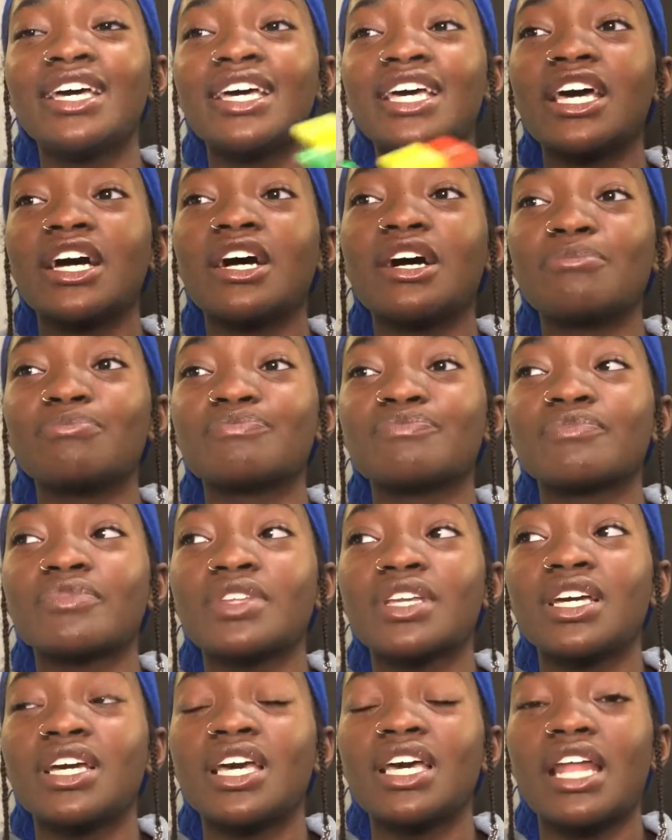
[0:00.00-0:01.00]
And
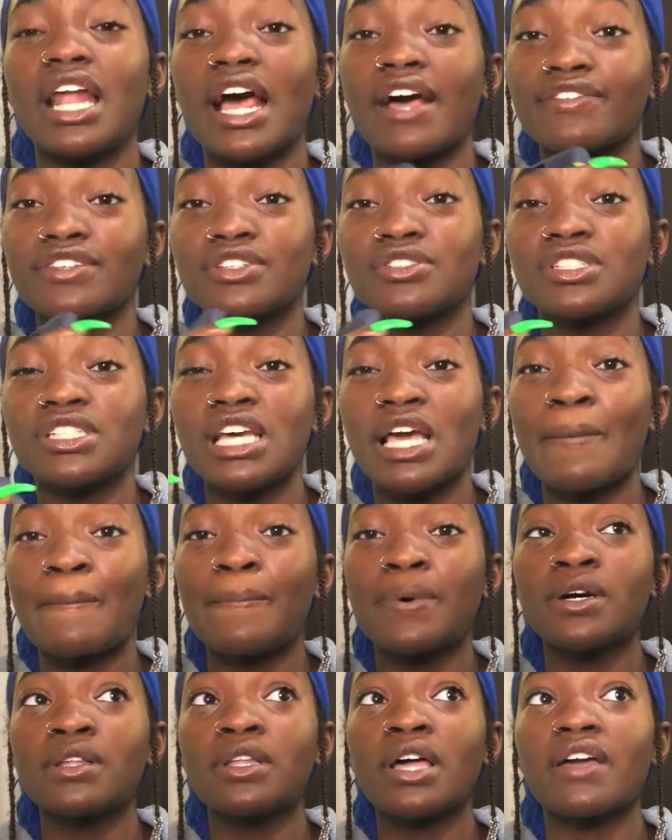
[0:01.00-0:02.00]
after you shave,
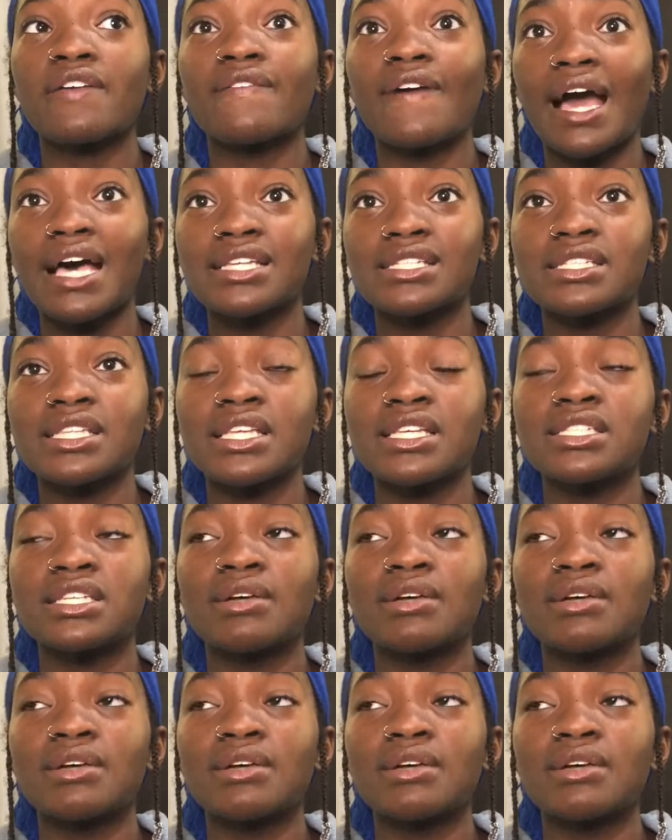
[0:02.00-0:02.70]
put like Vaseline,